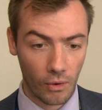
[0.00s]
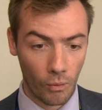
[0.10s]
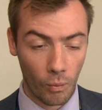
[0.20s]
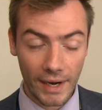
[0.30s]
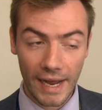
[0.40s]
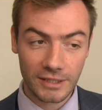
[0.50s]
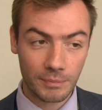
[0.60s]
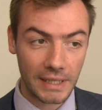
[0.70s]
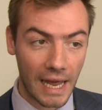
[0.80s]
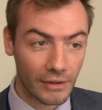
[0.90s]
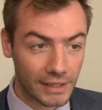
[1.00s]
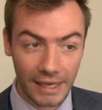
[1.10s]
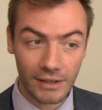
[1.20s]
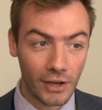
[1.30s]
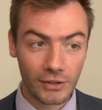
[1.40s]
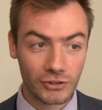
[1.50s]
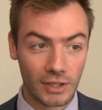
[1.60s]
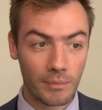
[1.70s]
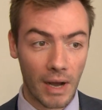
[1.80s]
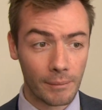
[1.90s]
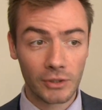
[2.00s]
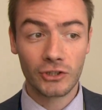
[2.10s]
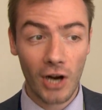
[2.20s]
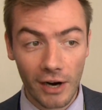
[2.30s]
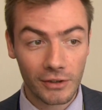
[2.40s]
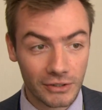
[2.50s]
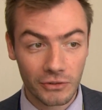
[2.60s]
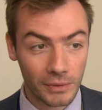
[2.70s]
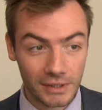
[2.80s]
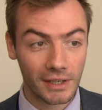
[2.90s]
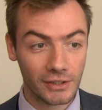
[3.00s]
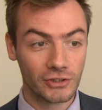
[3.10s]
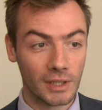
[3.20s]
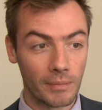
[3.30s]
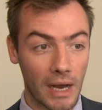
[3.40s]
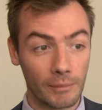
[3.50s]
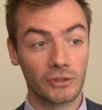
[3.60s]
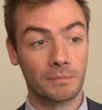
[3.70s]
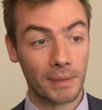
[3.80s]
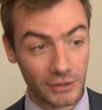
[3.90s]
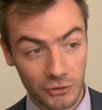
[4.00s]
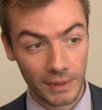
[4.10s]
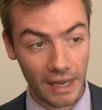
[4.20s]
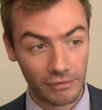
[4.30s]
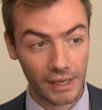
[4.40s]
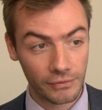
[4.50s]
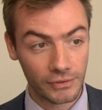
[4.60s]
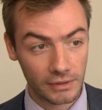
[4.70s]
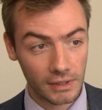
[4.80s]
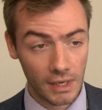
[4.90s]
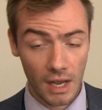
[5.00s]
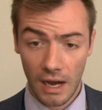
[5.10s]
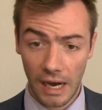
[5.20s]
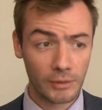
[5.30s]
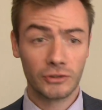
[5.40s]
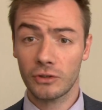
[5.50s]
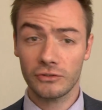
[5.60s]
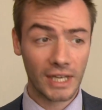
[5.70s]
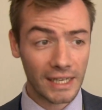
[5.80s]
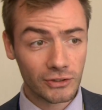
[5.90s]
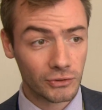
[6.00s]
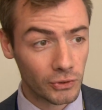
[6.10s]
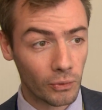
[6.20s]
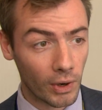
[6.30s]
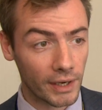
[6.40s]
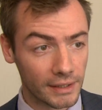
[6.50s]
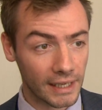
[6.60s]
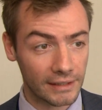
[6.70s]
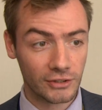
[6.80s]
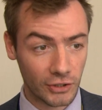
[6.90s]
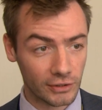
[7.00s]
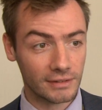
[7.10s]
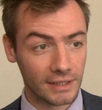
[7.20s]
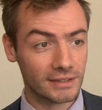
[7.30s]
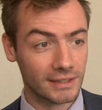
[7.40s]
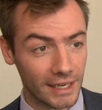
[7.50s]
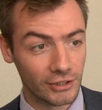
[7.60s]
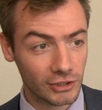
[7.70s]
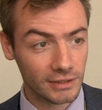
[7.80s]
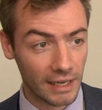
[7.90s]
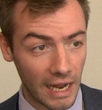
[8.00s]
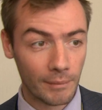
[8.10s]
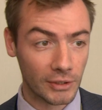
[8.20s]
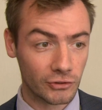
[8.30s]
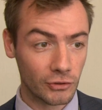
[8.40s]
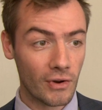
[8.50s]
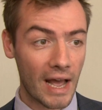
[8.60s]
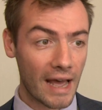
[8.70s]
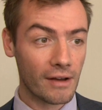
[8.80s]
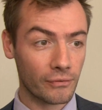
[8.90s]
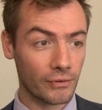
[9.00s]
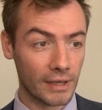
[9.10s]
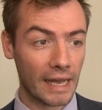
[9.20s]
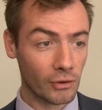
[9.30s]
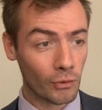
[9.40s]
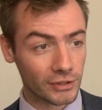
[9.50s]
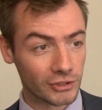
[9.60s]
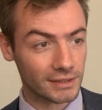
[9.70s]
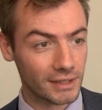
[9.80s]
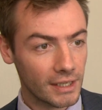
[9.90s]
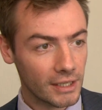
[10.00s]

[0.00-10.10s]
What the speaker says: what has been allocated on a ship, how much cargo is already on a ship, how much space do we have left, how much containers do you want in a certain destination, and how much do you have at origin.